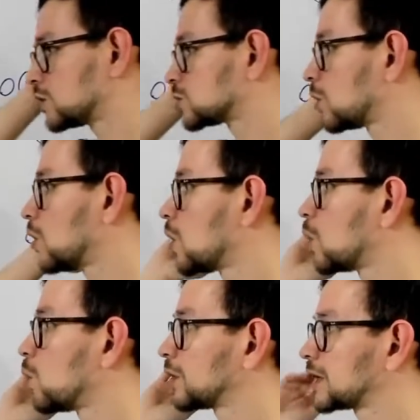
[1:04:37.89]
So
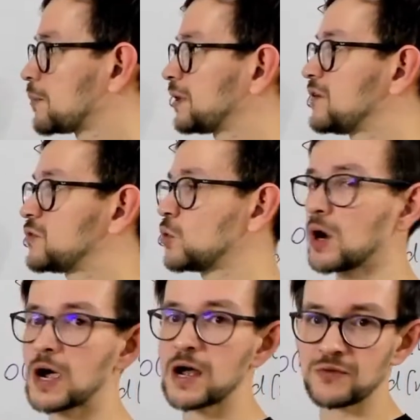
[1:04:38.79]
what happens if
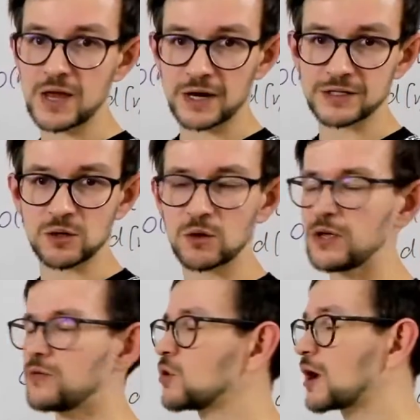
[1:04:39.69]
you have
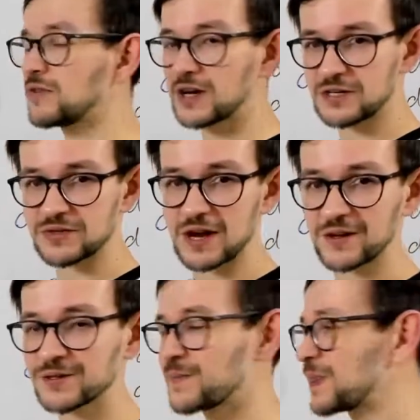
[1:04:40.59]
negative
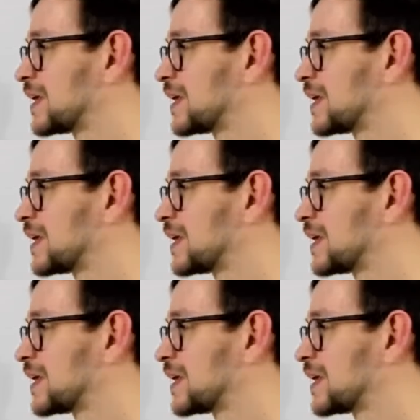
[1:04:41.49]
cycles?